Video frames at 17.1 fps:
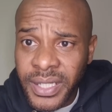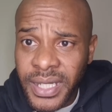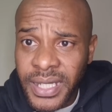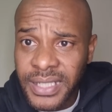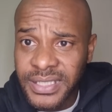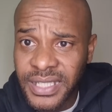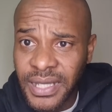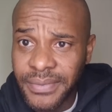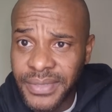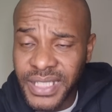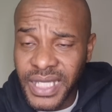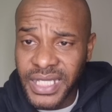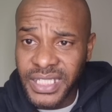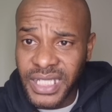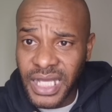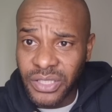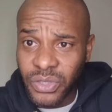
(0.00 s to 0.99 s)
At some
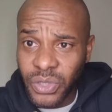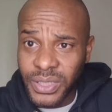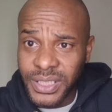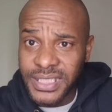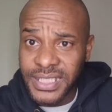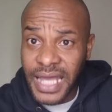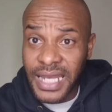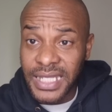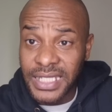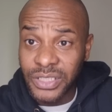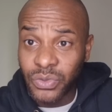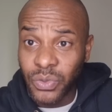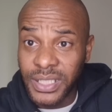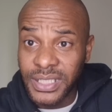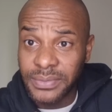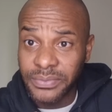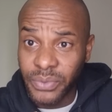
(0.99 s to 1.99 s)
stage, I thought Sales
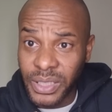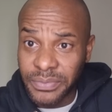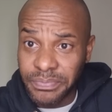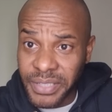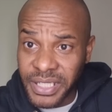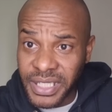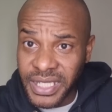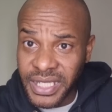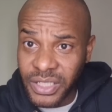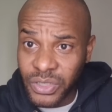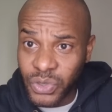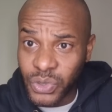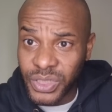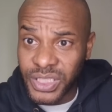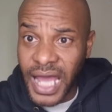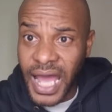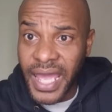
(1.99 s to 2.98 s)
was beginning
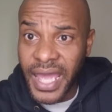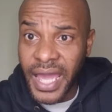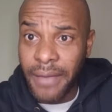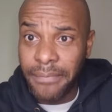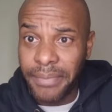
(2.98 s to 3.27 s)
to tire,